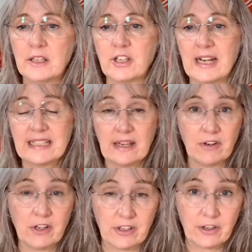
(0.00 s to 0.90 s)
So let's
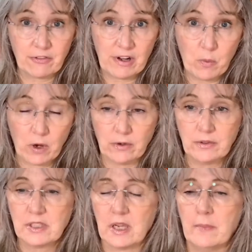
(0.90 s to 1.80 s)
have a look at the three
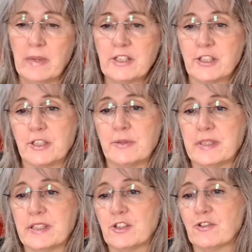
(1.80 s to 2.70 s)
worlds I mentioned
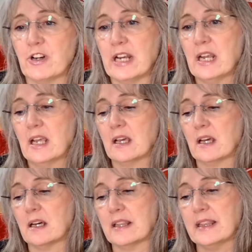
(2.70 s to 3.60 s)
with the tree.
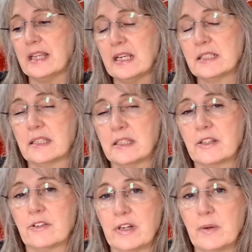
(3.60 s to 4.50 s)
These are
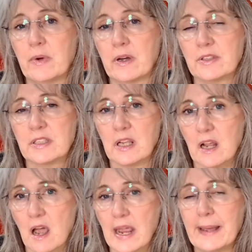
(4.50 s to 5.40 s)
the three worlds
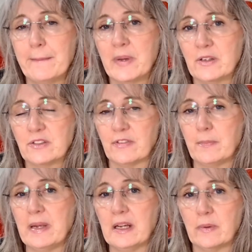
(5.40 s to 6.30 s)
that I am most
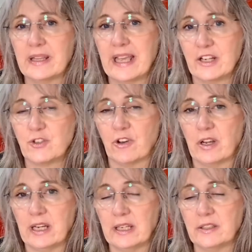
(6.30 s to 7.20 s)
familiar with hedge
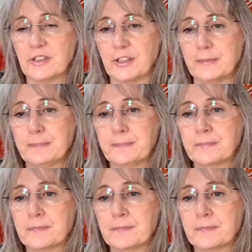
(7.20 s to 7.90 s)
riding into.